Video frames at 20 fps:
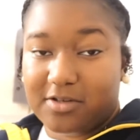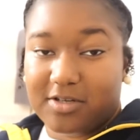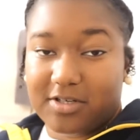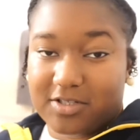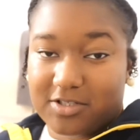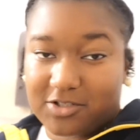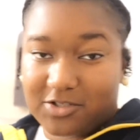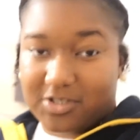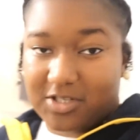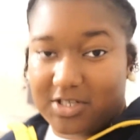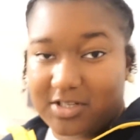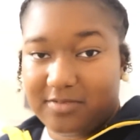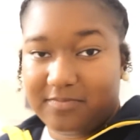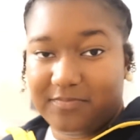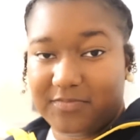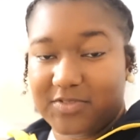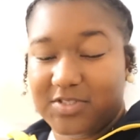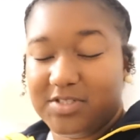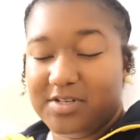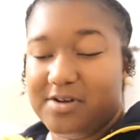country.
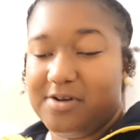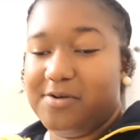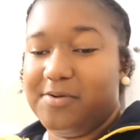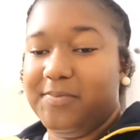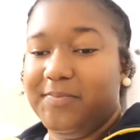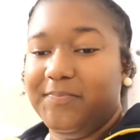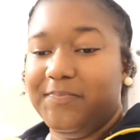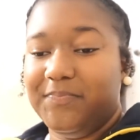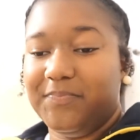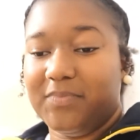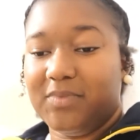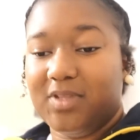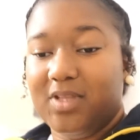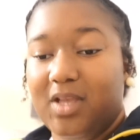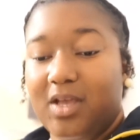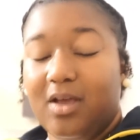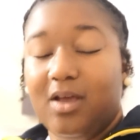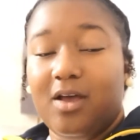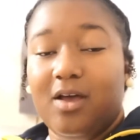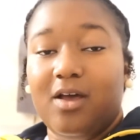So
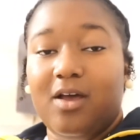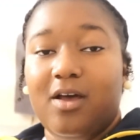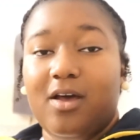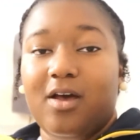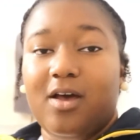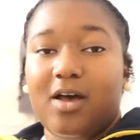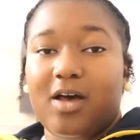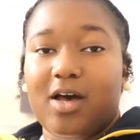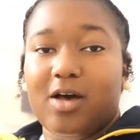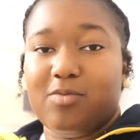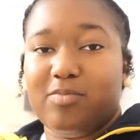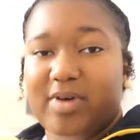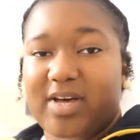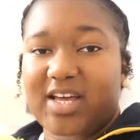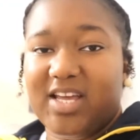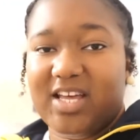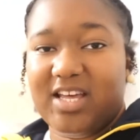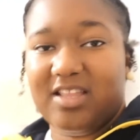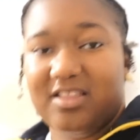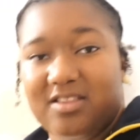I'm
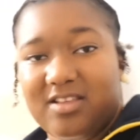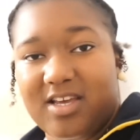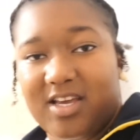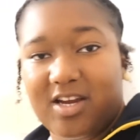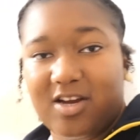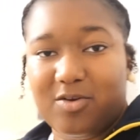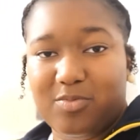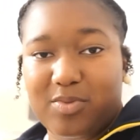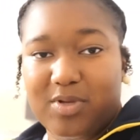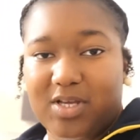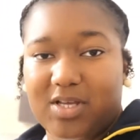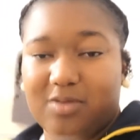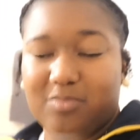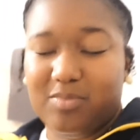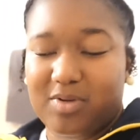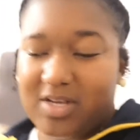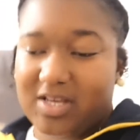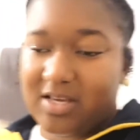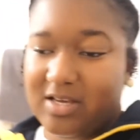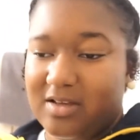back at the
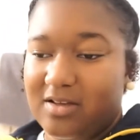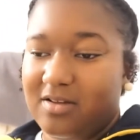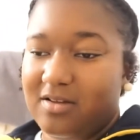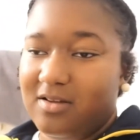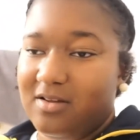Airbnb.